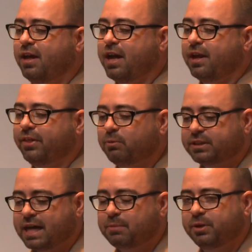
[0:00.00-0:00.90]
And I think
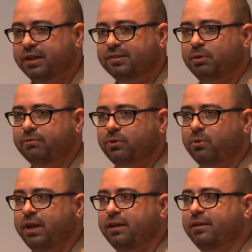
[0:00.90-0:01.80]
what's happened is we've
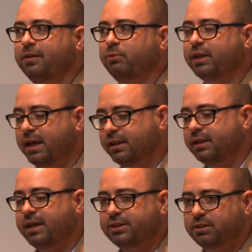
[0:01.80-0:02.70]
created a real
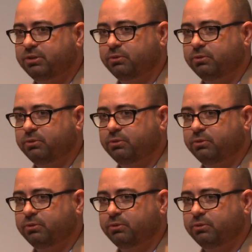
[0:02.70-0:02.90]
alienation